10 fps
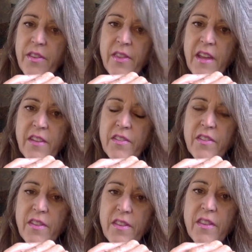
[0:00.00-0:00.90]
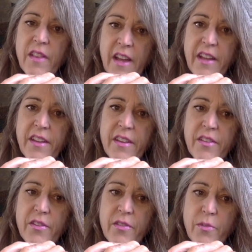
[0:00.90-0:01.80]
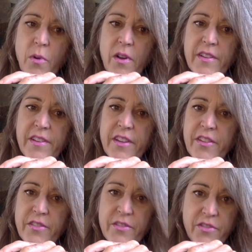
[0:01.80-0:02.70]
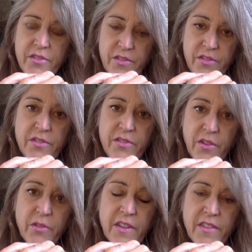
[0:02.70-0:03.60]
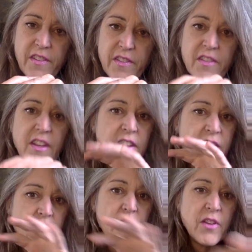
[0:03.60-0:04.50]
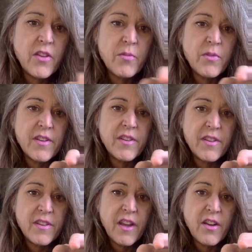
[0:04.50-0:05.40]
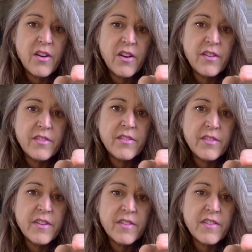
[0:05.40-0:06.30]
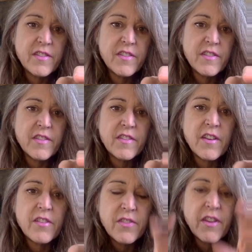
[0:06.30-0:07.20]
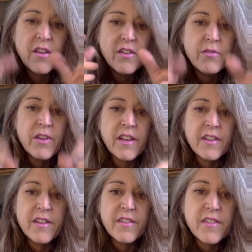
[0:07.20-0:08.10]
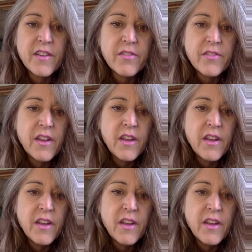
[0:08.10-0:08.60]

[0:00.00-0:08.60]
things like quality don't exist, and another one, they are existence itself, they are reality itself.